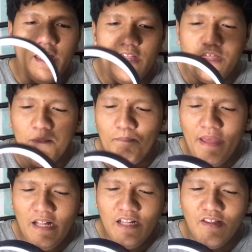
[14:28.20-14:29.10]
the
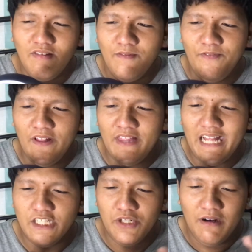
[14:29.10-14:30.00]
build doesn't feel
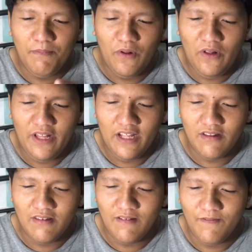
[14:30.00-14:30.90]
that durable, it
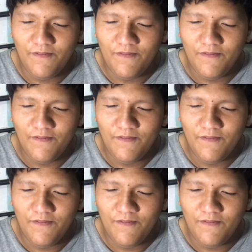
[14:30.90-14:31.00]
doesn't